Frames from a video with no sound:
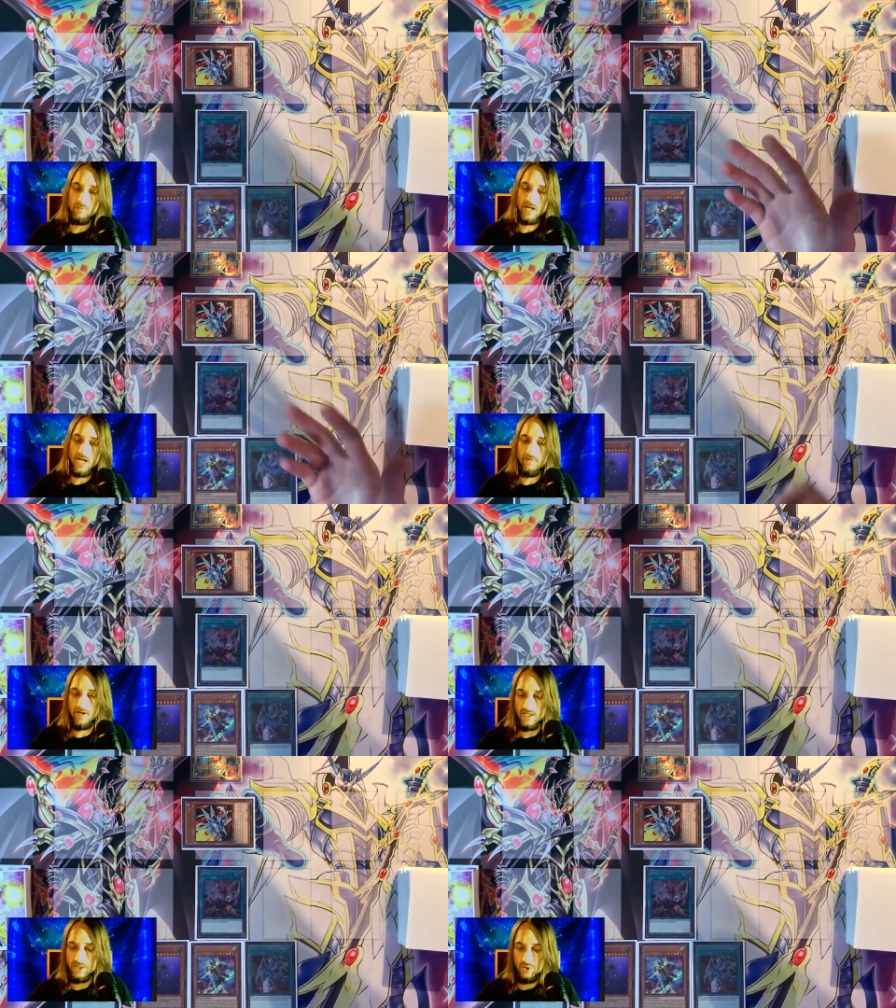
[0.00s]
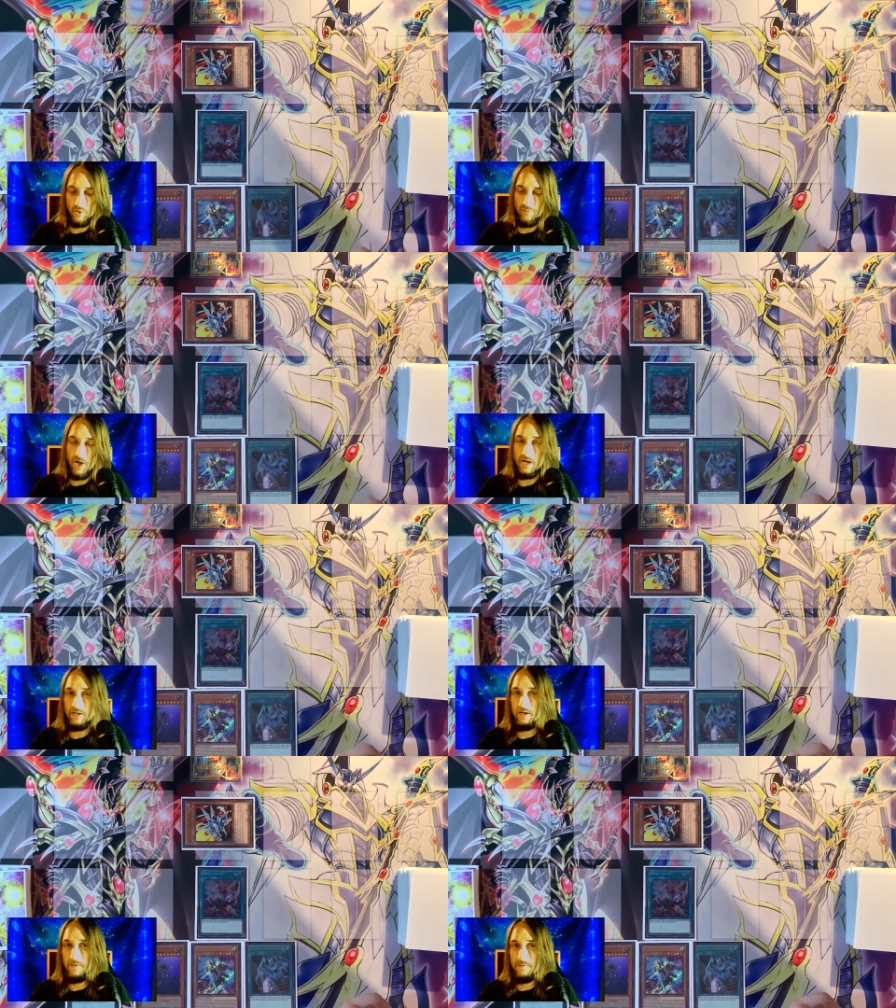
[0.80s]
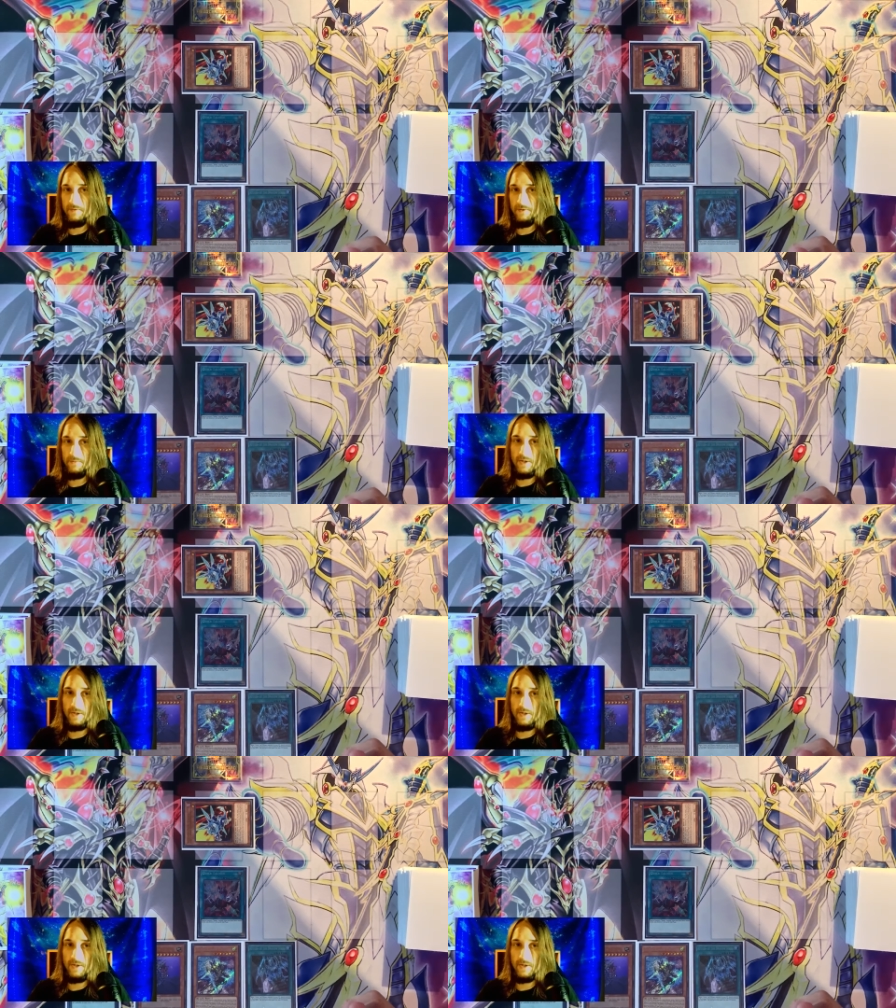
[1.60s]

we'd have an additional body on the field